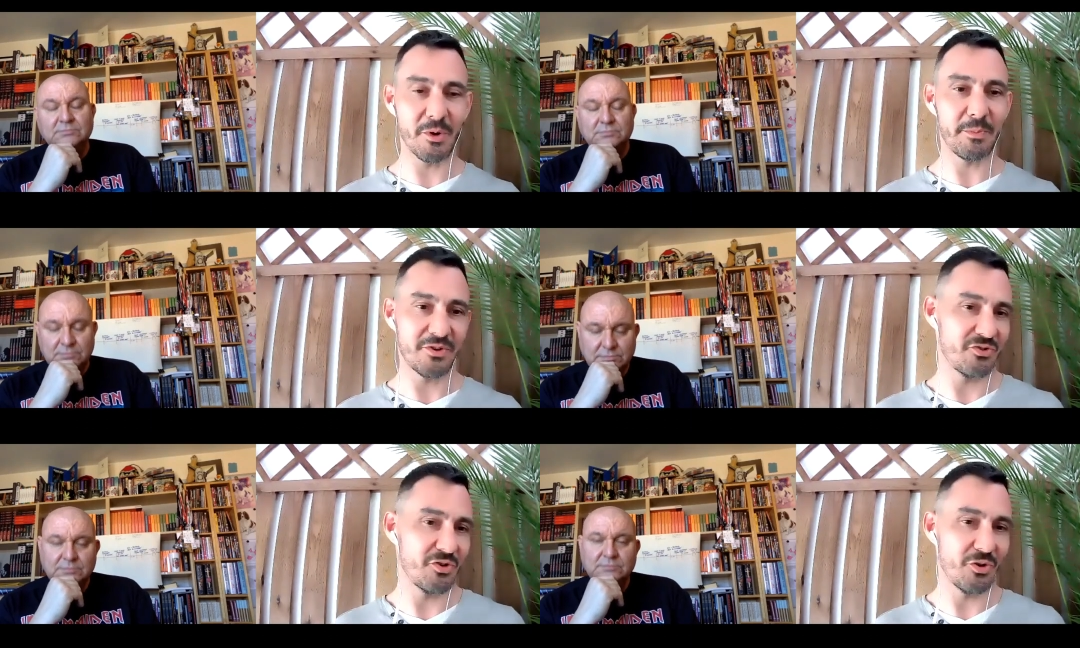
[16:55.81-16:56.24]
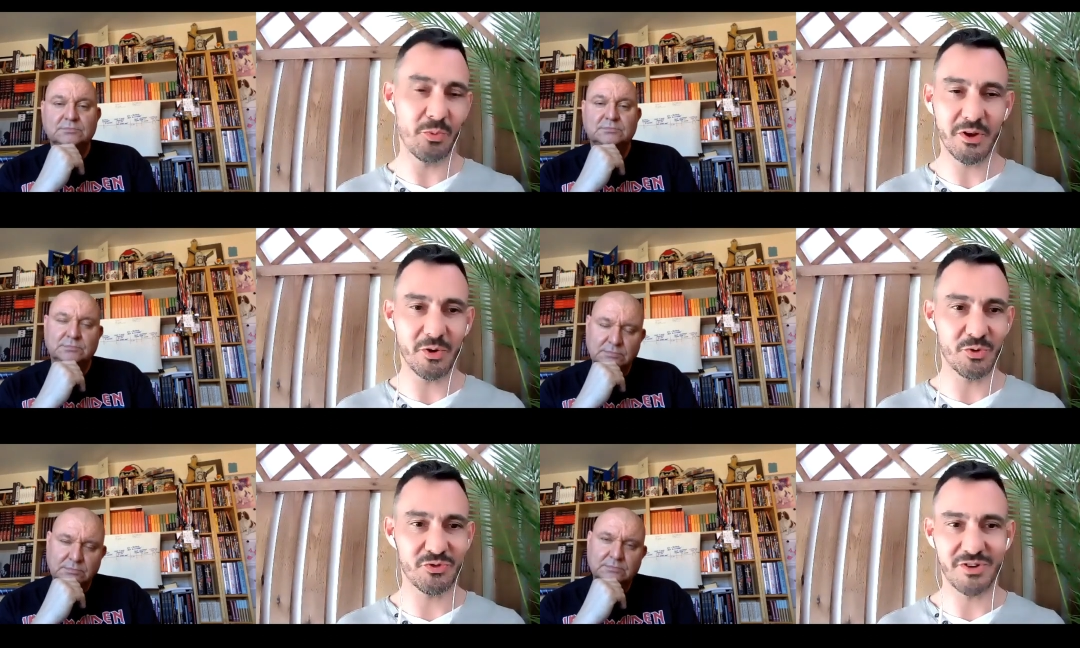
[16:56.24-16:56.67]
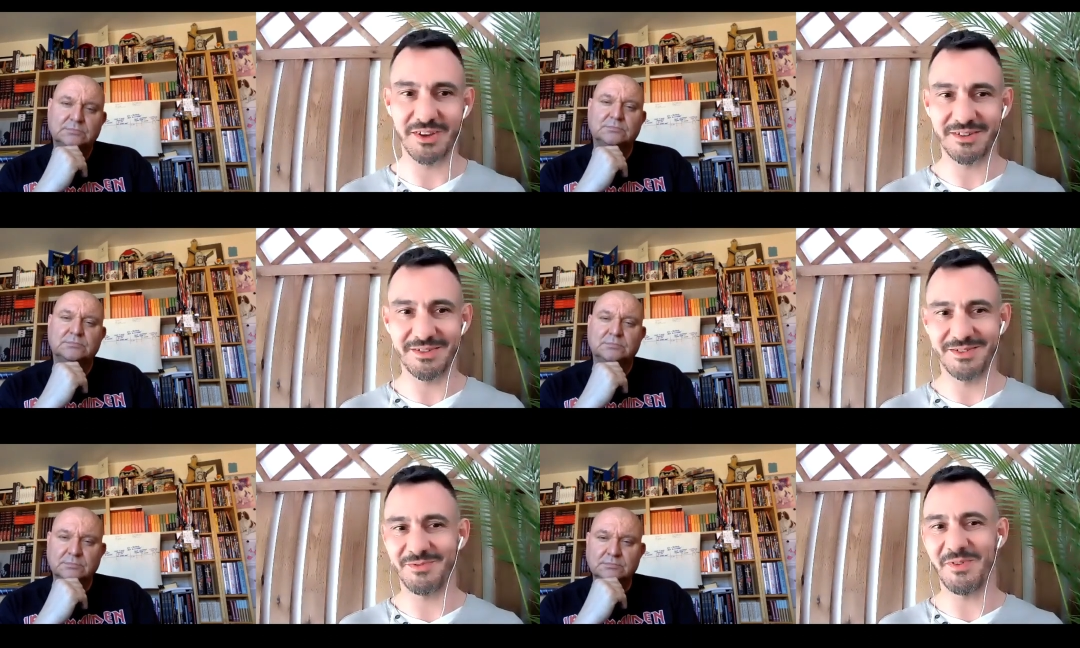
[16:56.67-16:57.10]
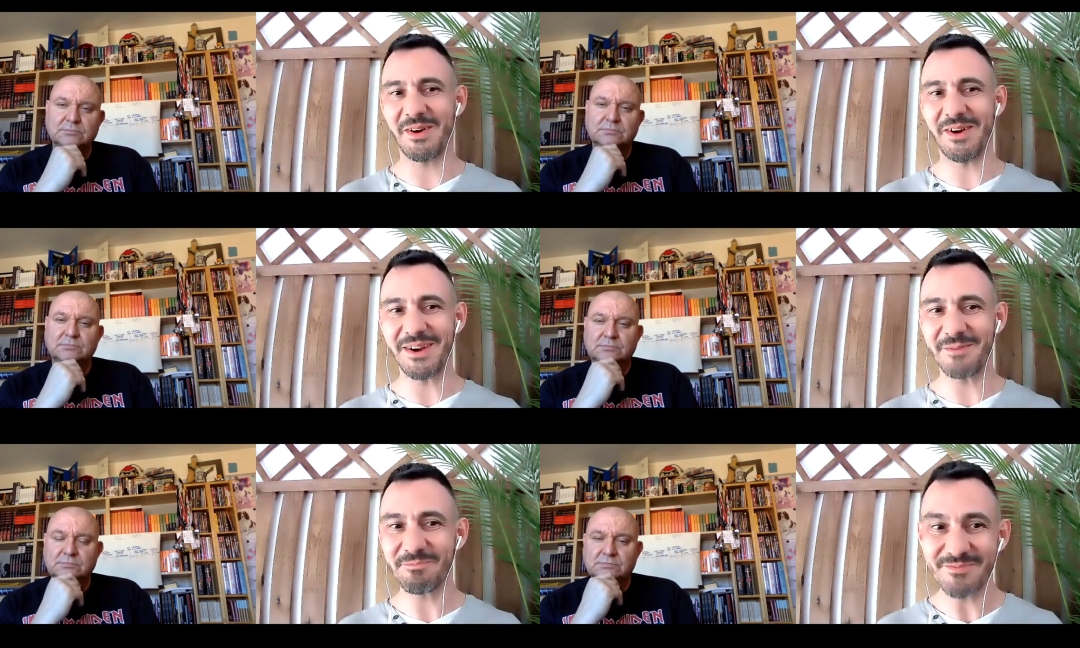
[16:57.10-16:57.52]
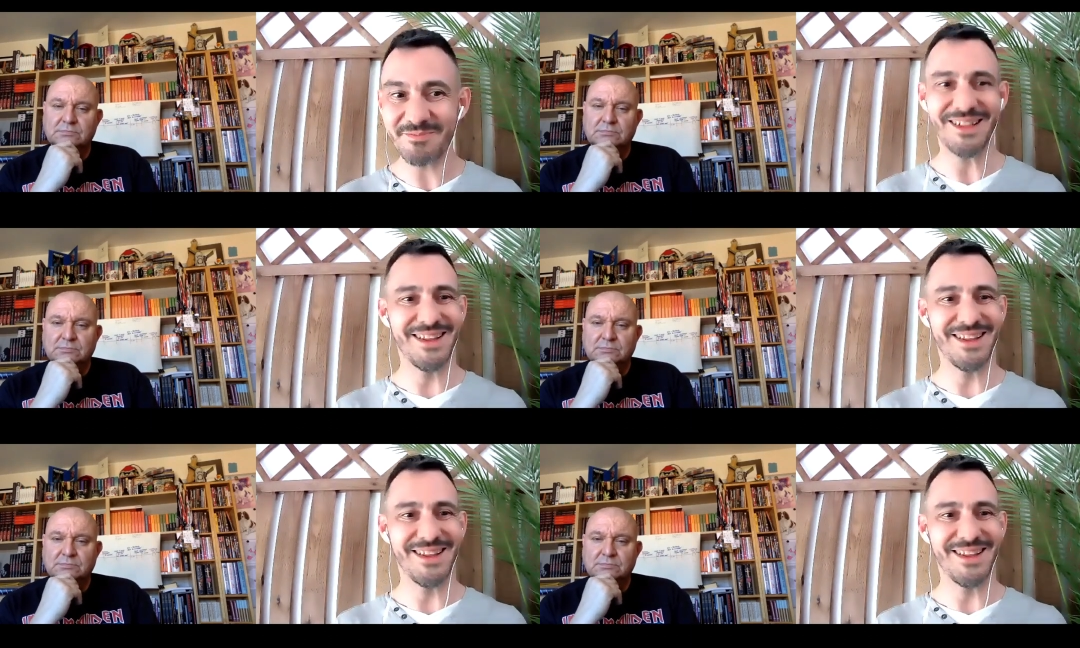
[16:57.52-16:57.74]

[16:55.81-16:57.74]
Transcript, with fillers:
Speaker 1: Puppet Show because it's very